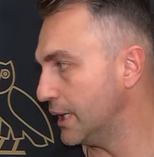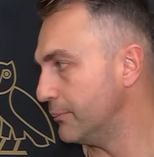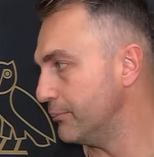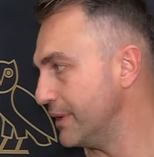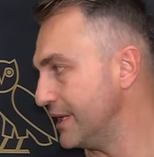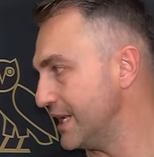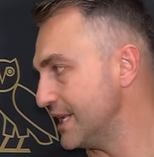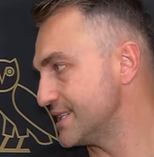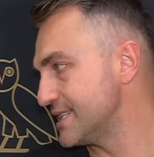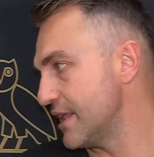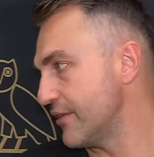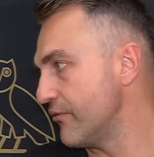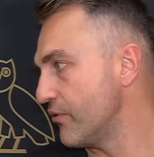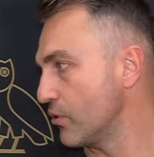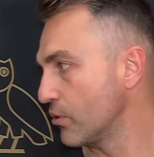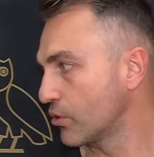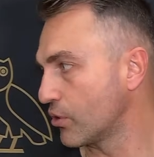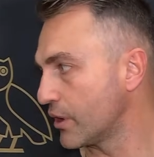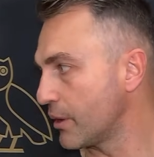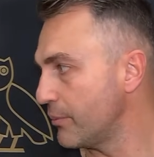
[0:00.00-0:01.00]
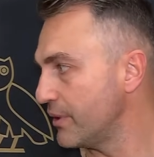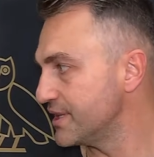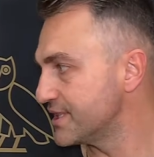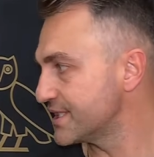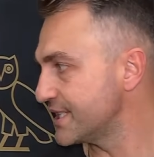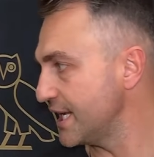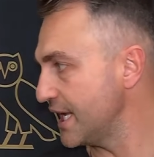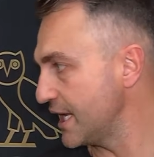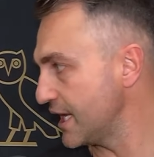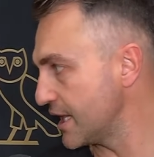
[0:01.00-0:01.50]
minutes that we're going to be
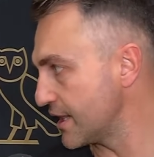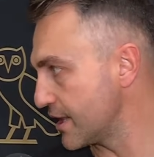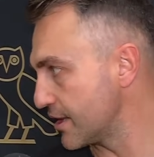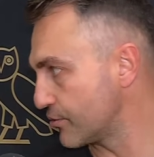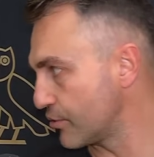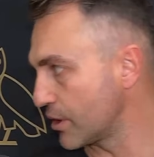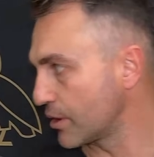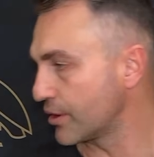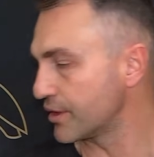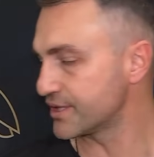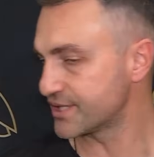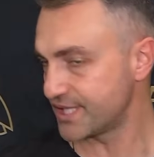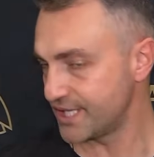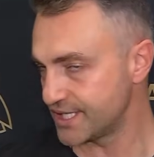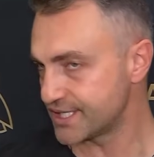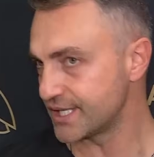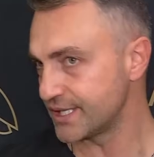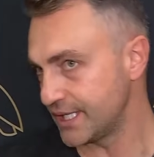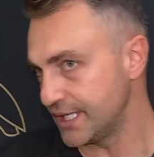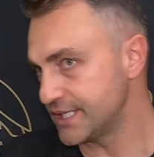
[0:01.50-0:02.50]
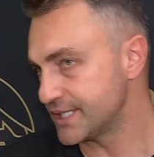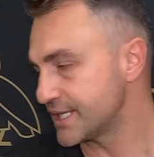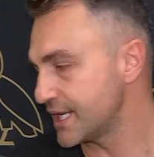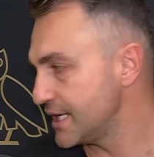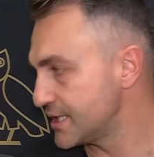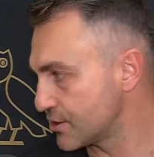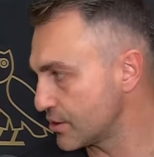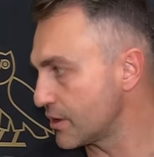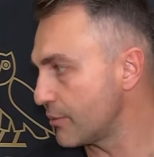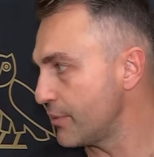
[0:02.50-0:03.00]
seeing in the regular season is
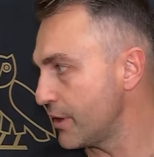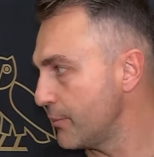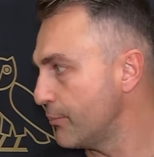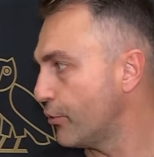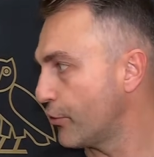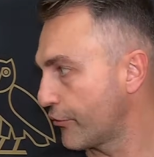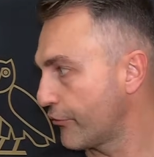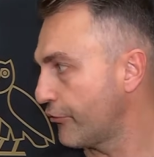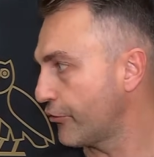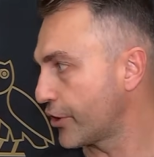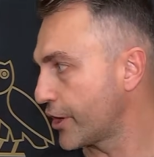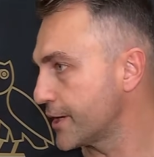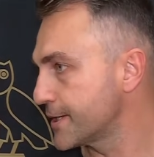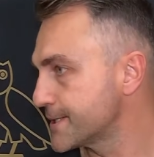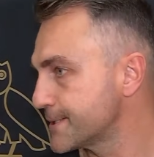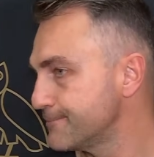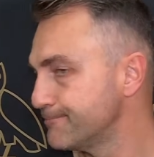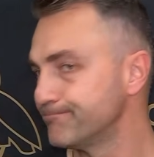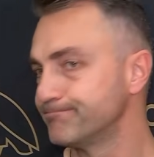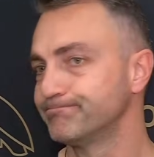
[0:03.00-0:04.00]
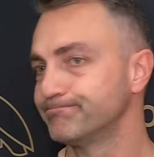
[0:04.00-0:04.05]
going to be important for us.